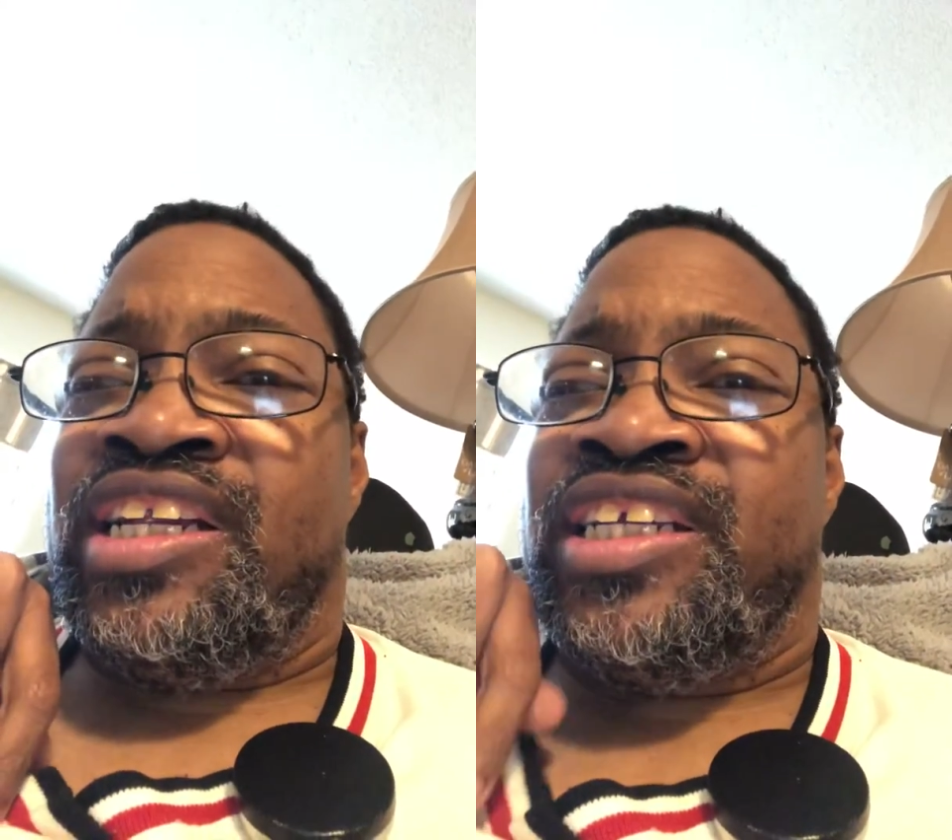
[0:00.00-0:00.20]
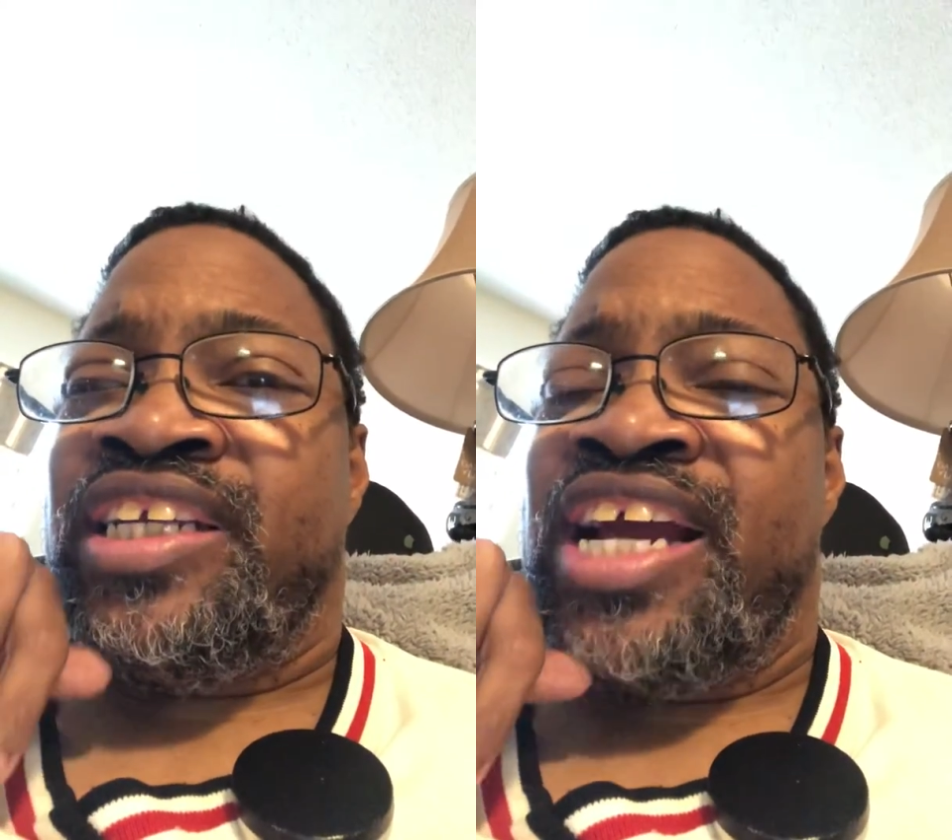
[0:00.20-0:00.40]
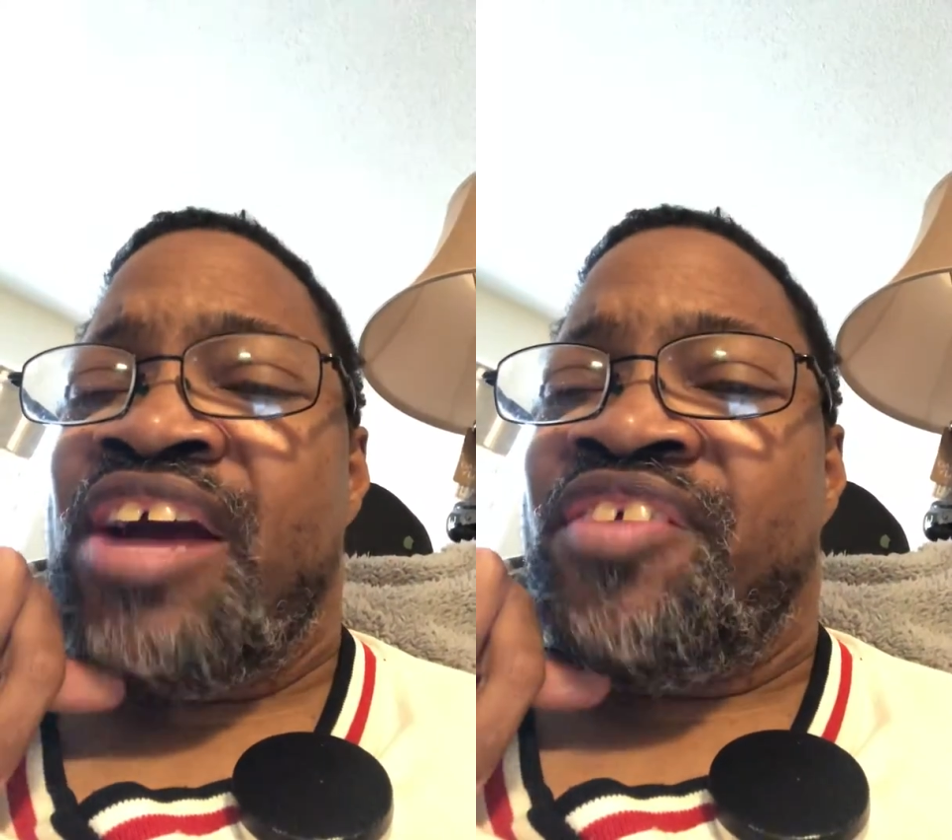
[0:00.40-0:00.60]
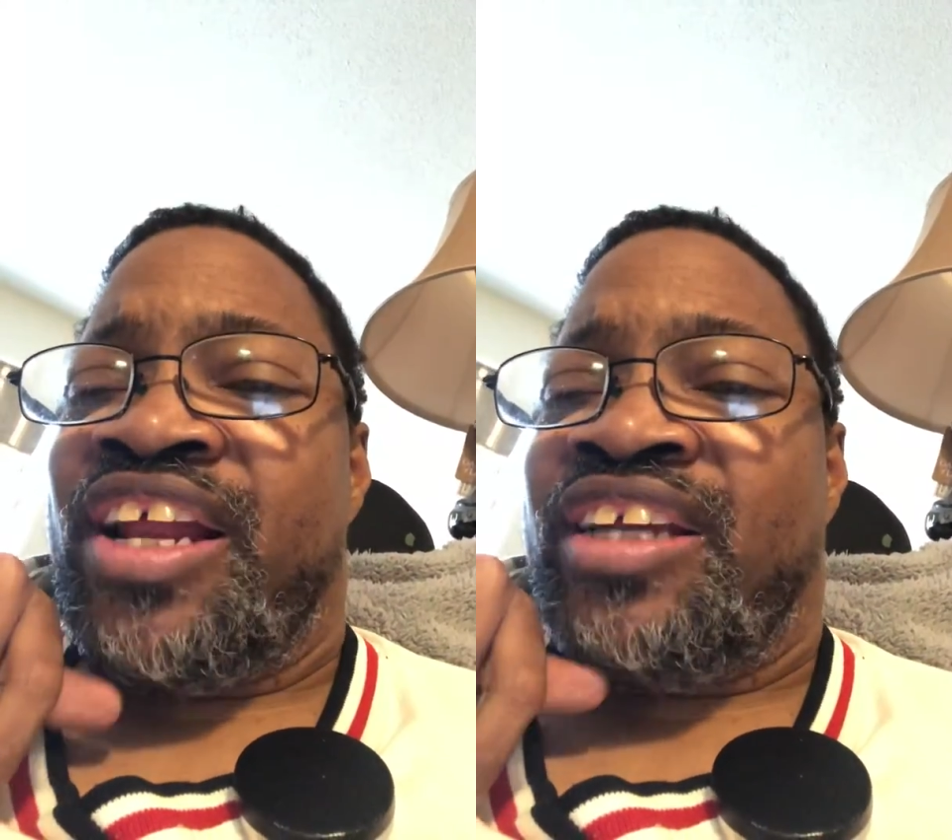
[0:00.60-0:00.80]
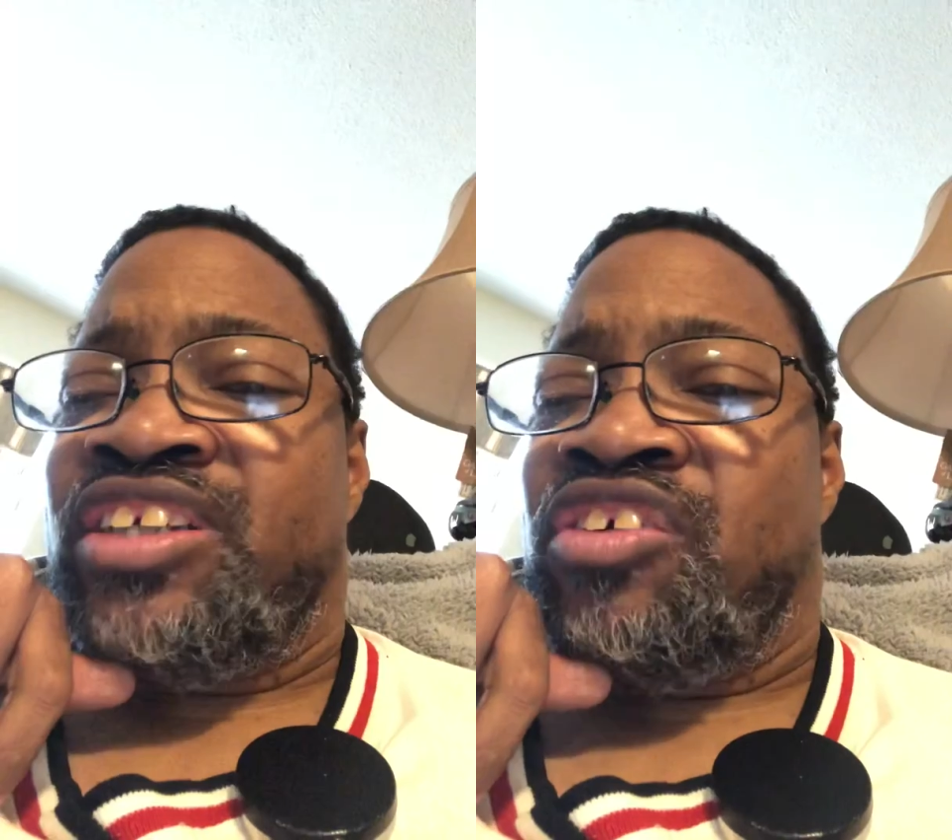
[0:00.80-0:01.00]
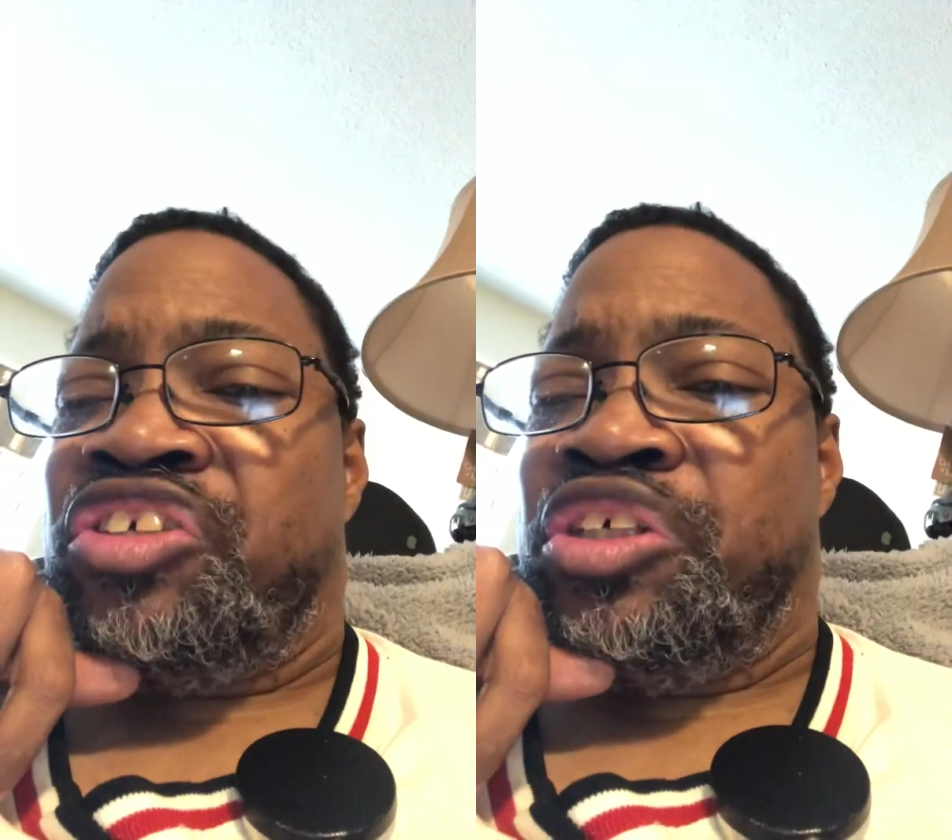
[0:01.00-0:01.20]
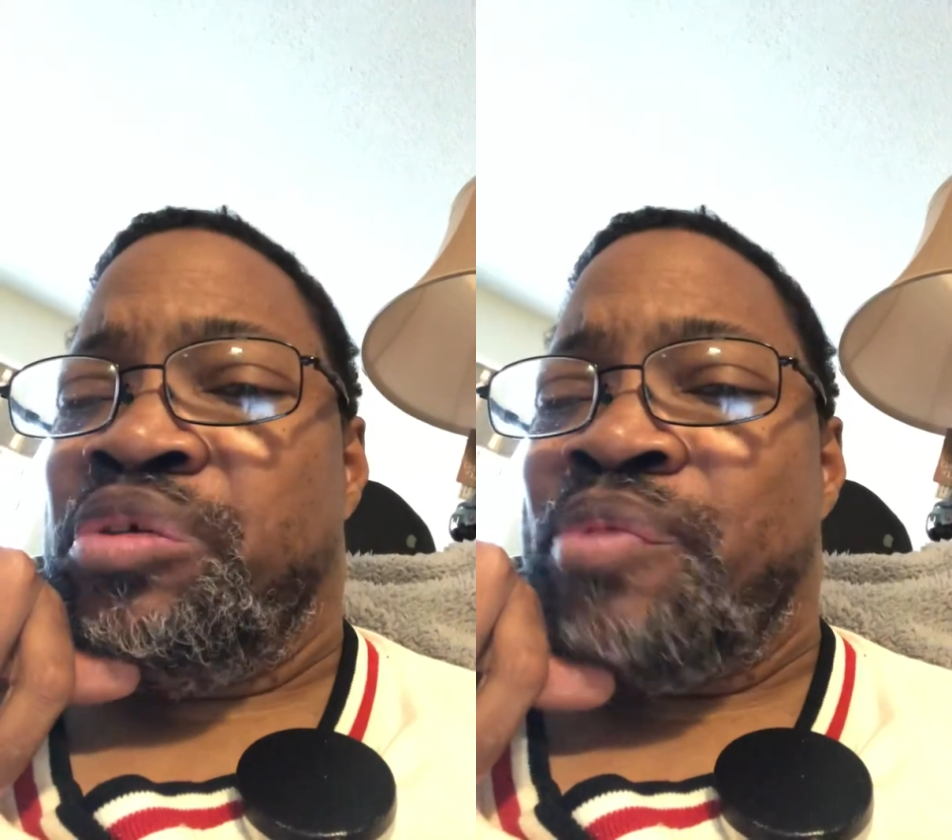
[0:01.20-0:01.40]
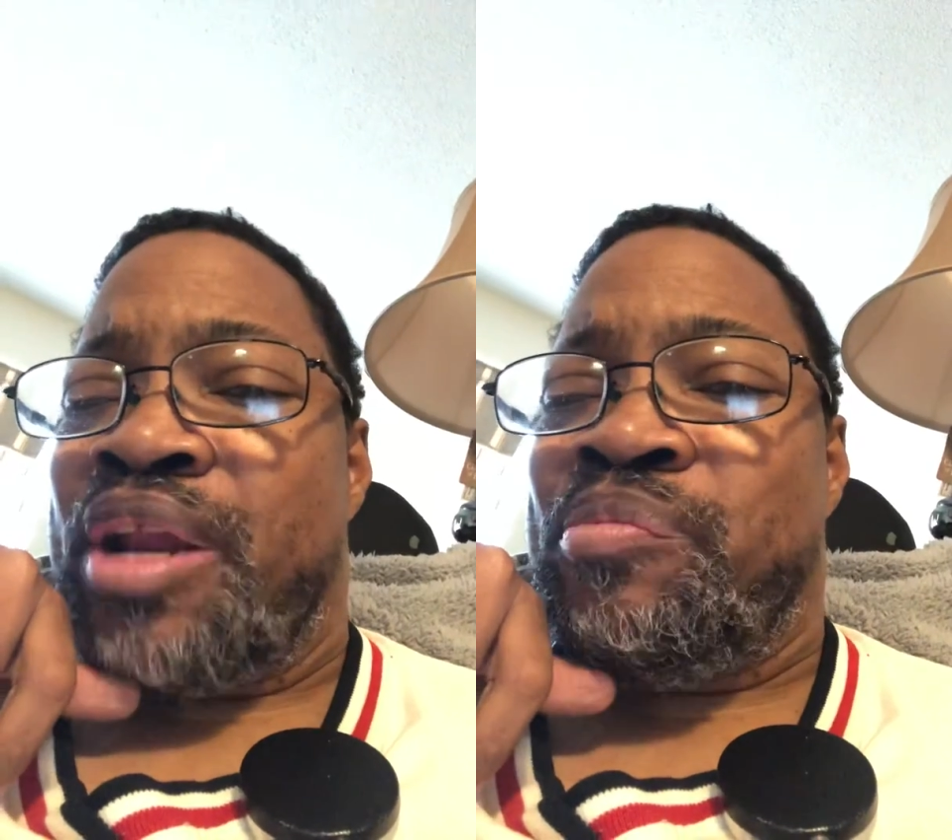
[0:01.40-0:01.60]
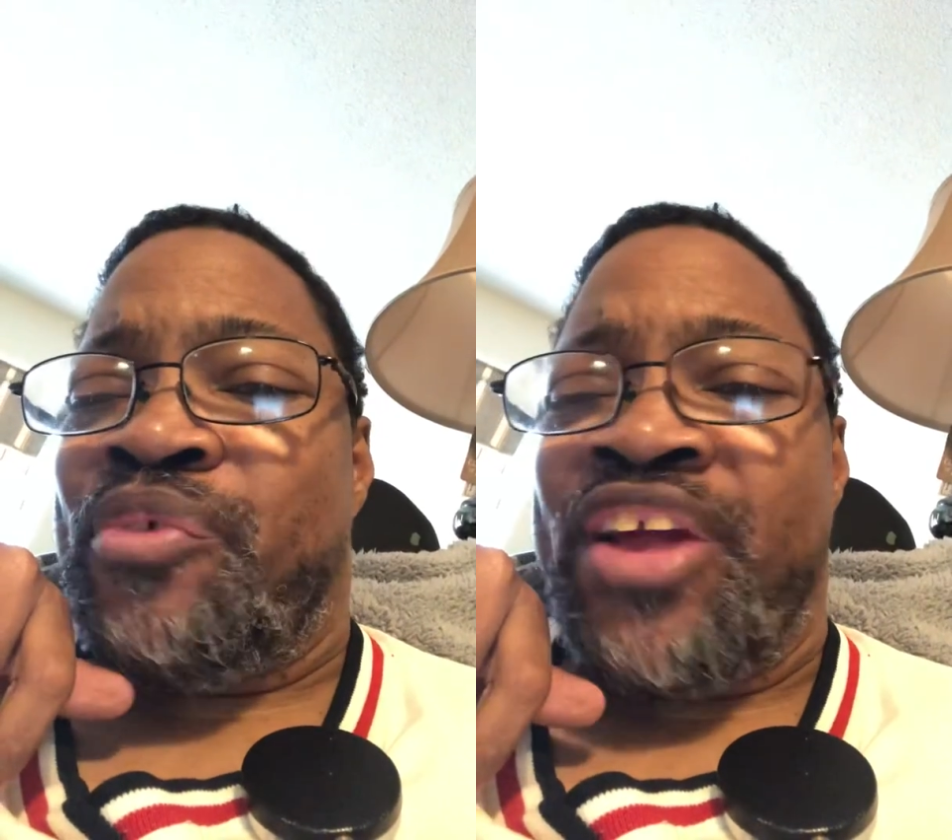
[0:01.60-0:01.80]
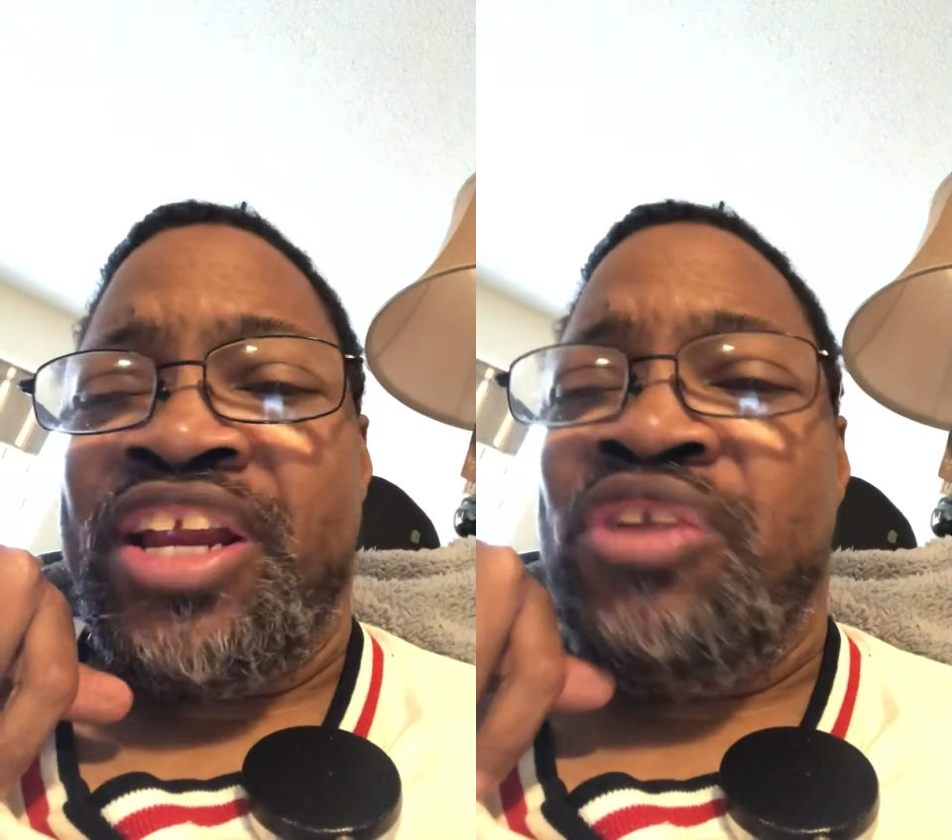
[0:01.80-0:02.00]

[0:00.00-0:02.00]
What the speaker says: Today I would like to talk to you about a brand